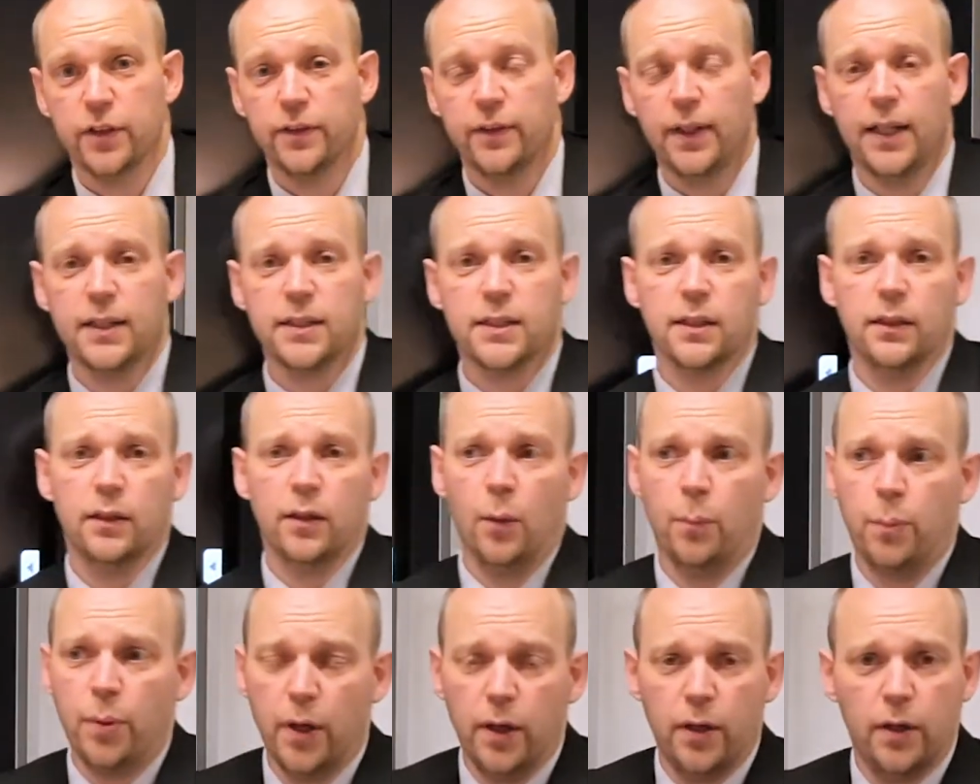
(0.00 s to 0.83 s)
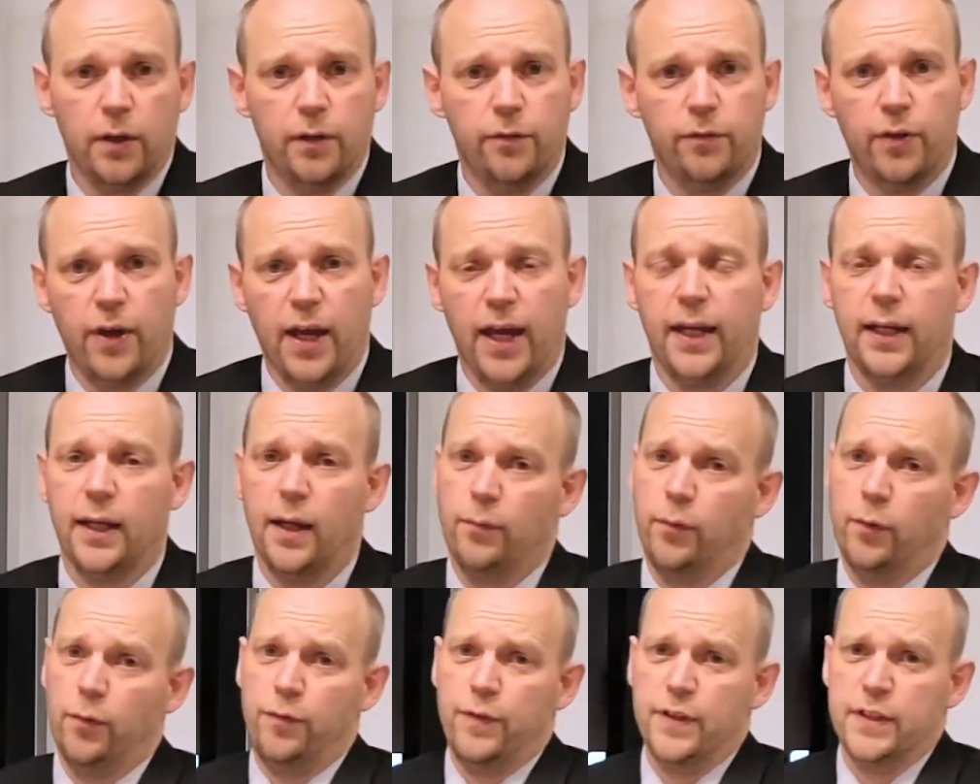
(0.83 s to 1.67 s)
That's a little bit of
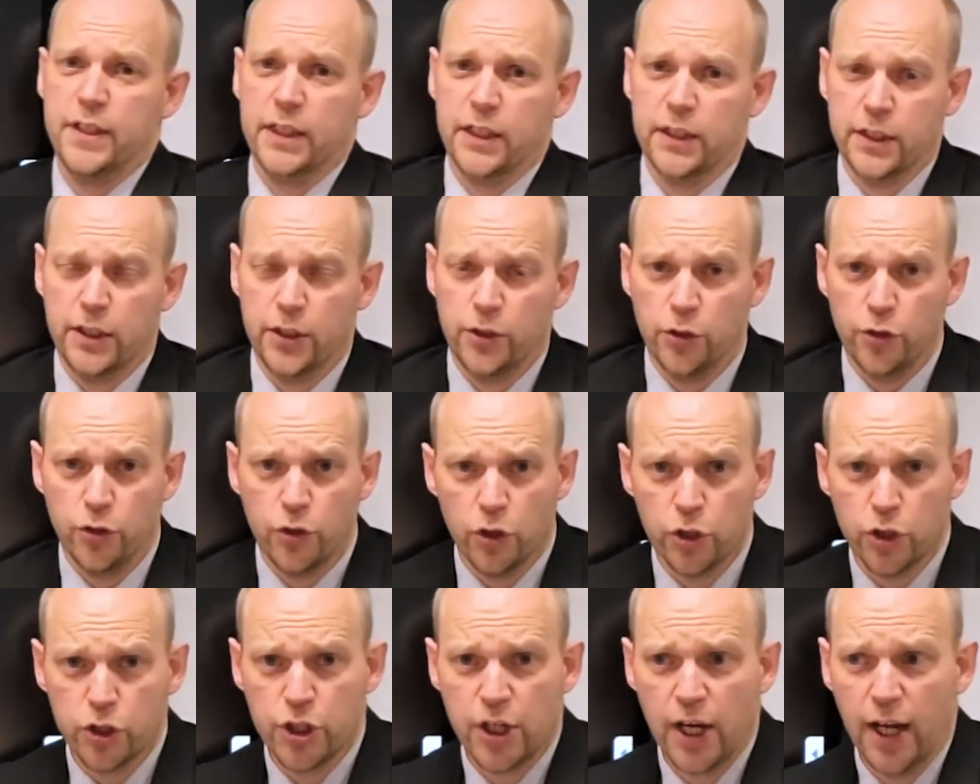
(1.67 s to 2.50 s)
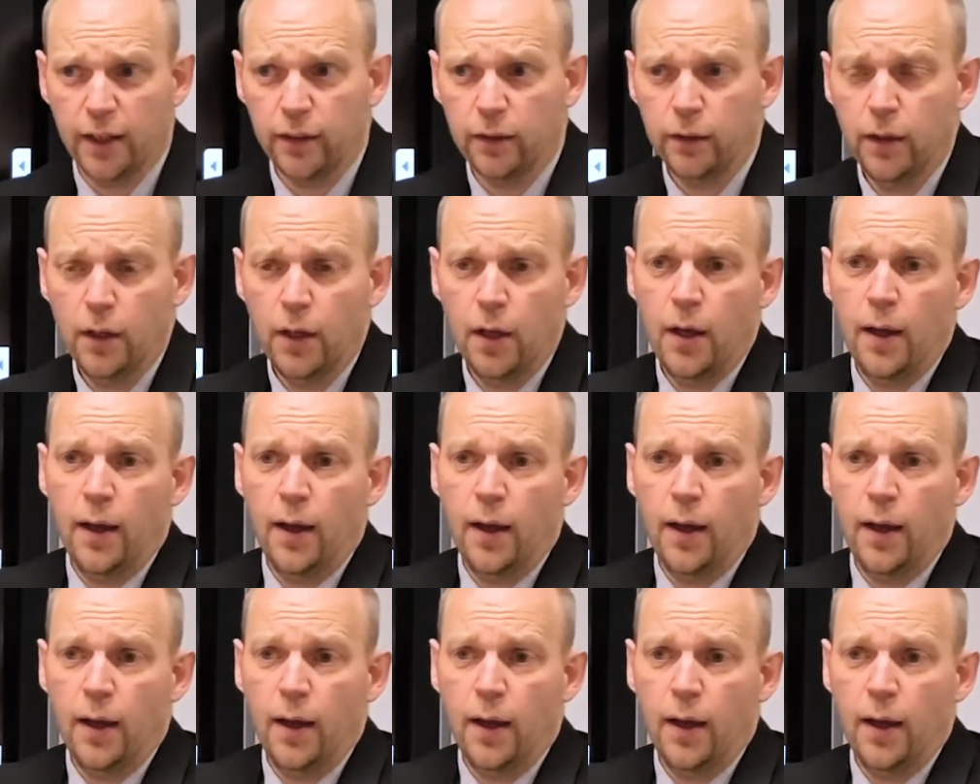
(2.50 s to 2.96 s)
A-level physics in a nutshell.